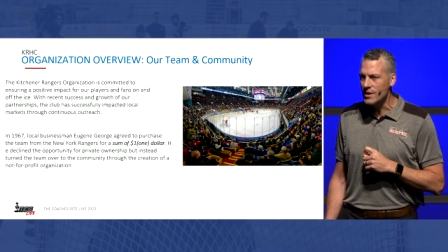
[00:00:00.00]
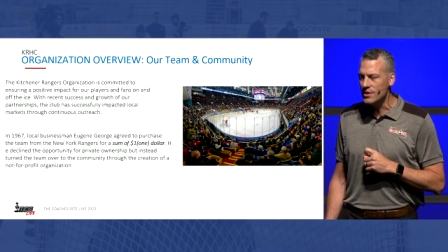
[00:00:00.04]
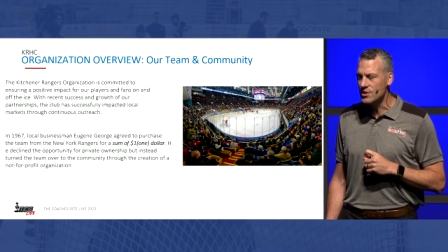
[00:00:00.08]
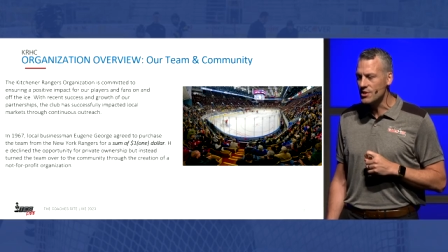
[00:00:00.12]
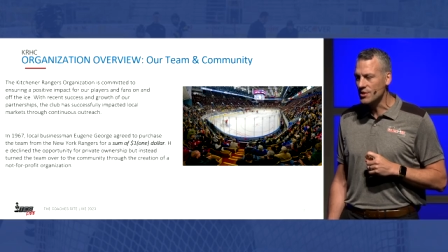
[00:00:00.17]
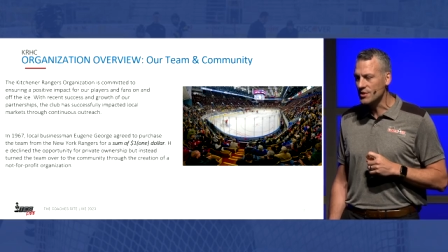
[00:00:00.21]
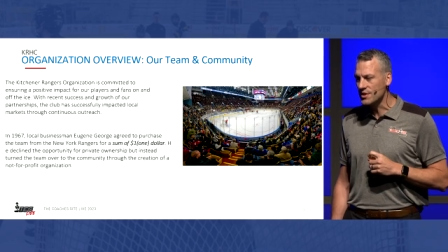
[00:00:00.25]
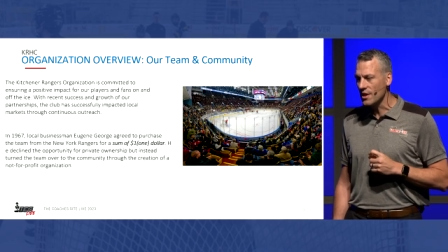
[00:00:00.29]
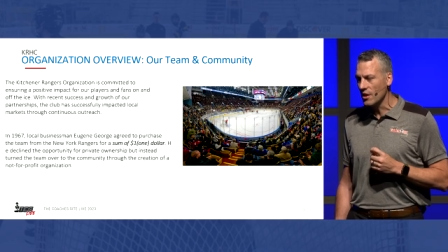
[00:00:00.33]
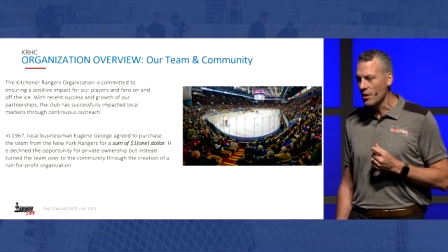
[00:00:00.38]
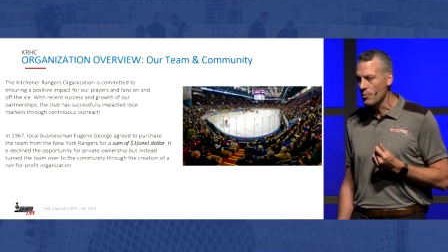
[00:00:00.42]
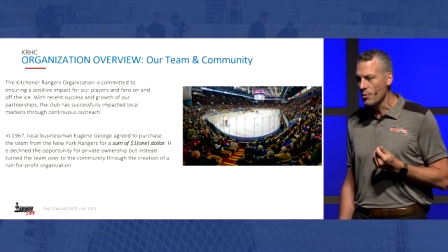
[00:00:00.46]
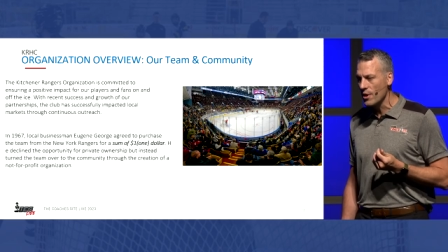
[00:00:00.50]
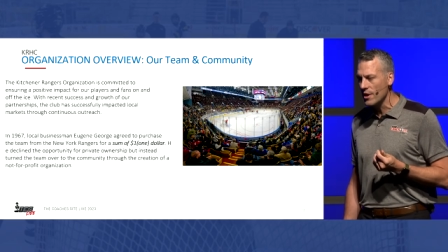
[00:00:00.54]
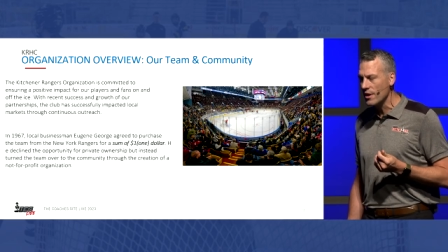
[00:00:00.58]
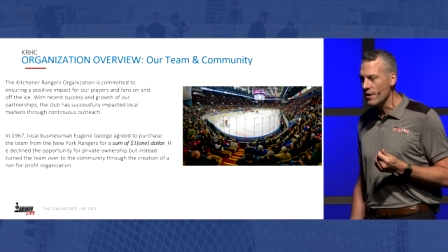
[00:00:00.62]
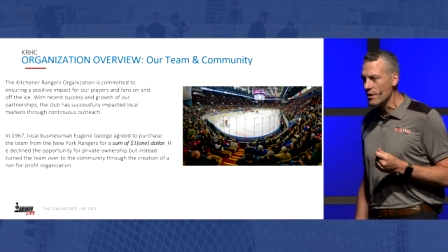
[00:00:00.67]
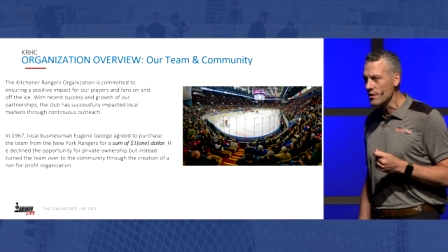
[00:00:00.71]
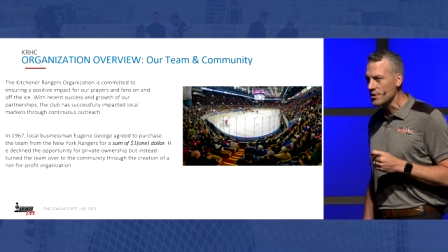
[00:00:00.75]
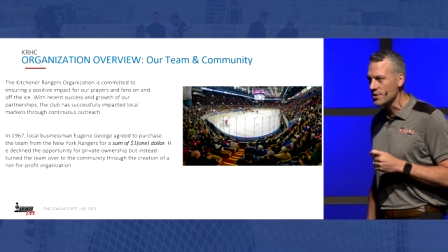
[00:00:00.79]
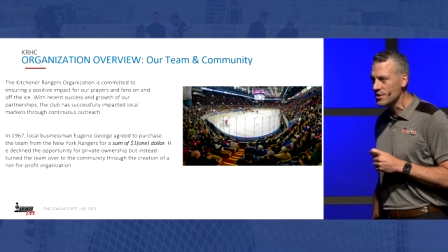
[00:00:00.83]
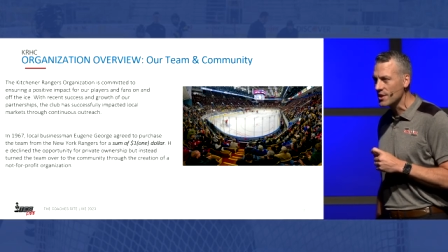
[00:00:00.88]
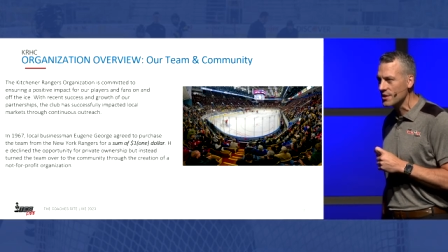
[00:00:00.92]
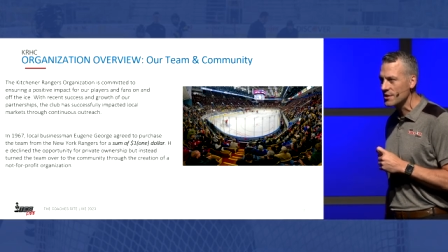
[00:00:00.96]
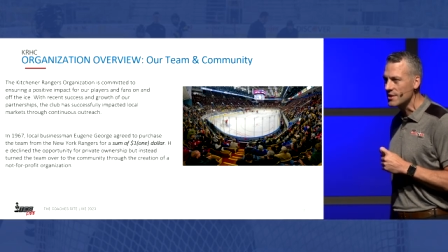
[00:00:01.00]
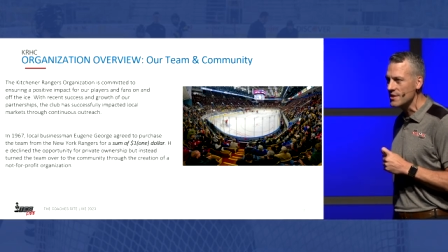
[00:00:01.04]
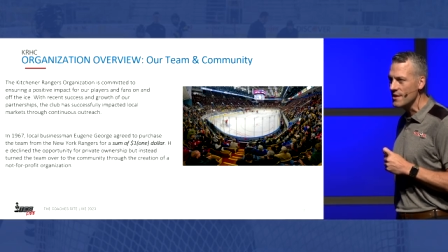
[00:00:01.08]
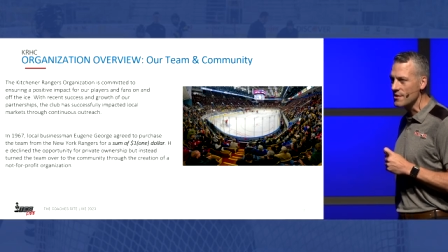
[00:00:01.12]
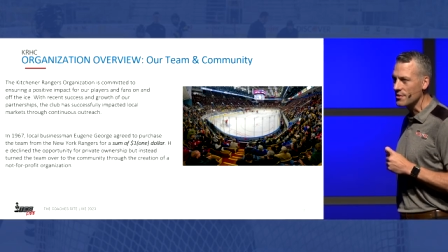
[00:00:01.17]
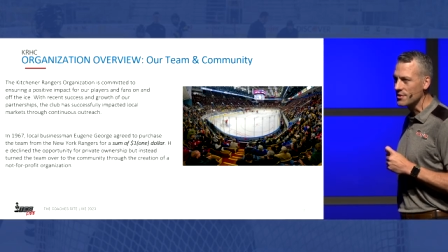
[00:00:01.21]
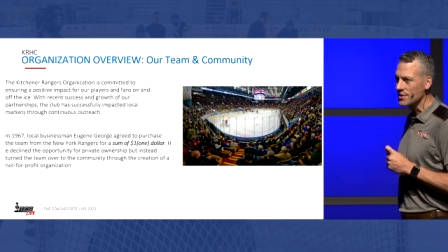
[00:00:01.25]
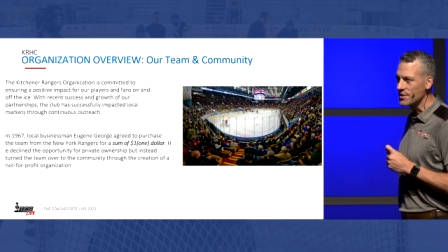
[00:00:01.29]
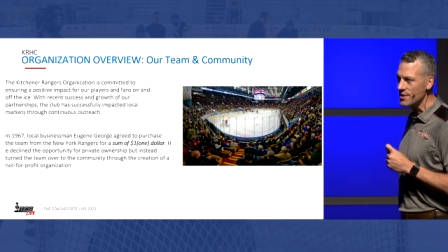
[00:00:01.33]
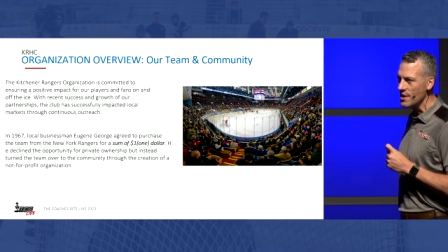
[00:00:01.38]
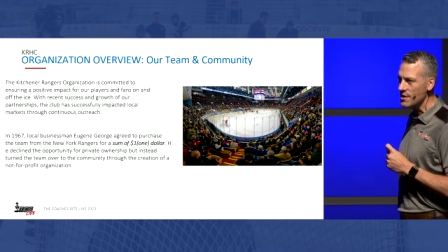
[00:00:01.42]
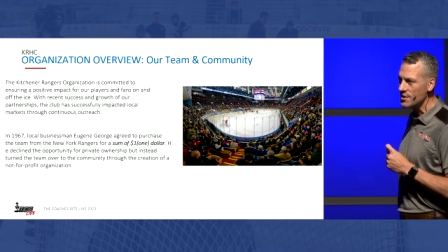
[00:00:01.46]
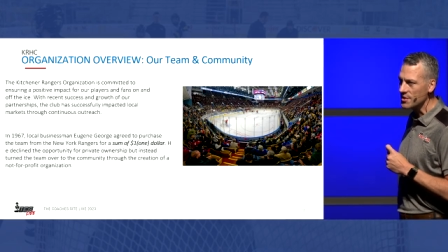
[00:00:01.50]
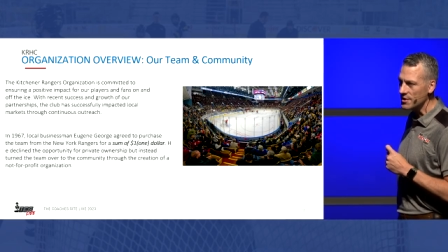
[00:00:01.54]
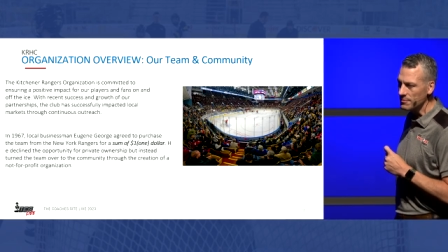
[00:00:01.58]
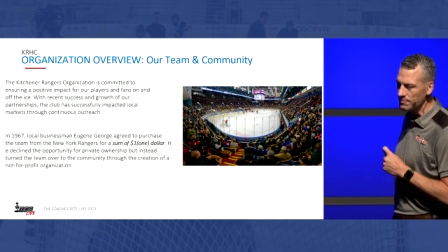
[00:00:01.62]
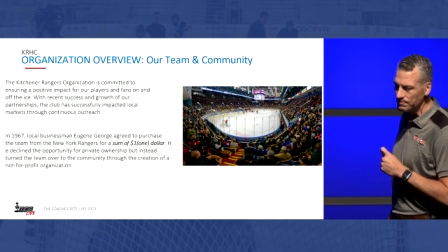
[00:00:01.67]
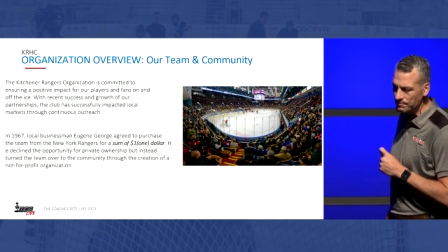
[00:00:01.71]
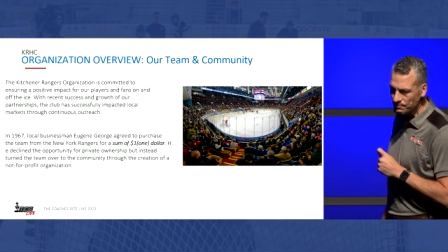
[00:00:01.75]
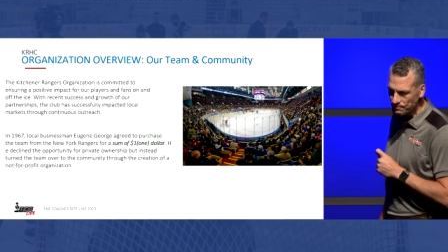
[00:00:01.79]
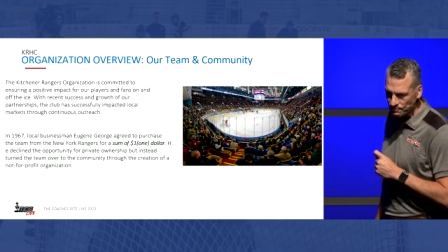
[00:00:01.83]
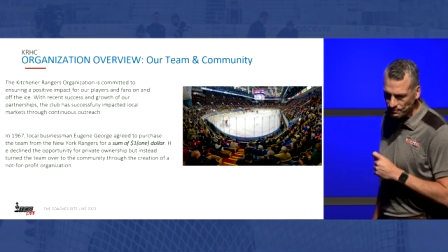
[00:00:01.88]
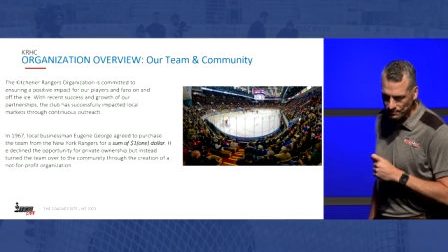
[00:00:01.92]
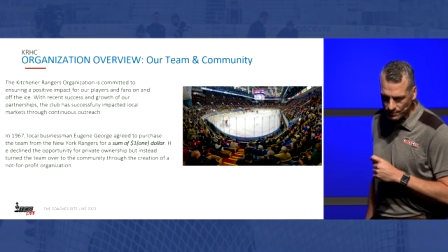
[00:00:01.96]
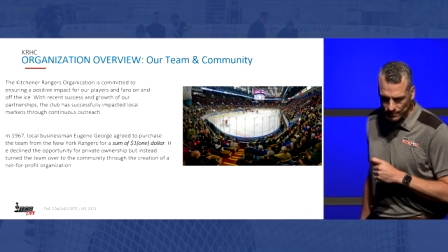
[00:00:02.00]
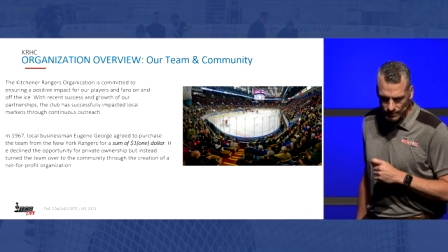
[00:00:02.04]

We just celebrated our 60th season.